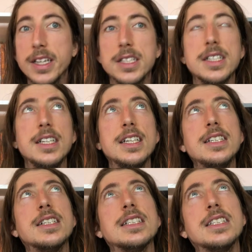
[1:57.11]
It's
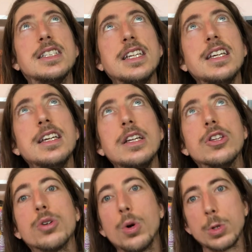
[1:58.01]
neat to see
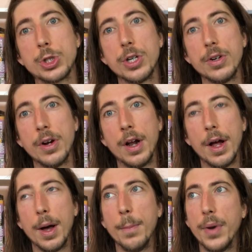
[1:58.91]
the culture,
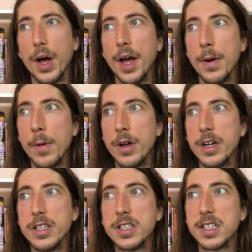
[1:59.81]
but
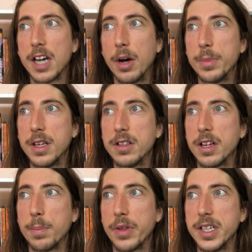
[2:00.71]
to tell me
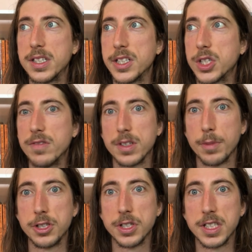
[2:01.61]
that a place that serves a bunch of